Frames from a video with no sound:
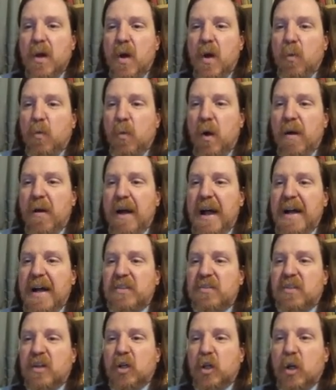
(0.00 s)

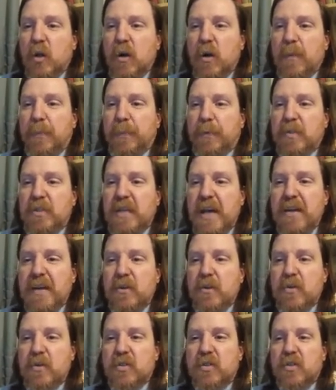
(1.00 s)
whereas the current
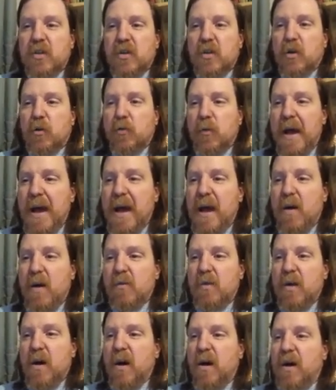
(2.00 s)
pretenders to the
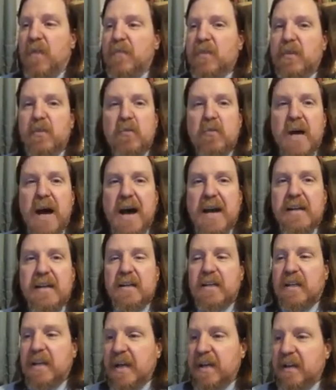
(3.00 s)
crown of the
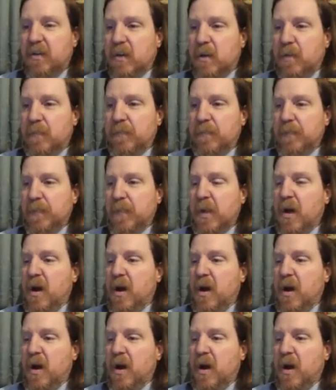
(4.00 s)
United Kingdom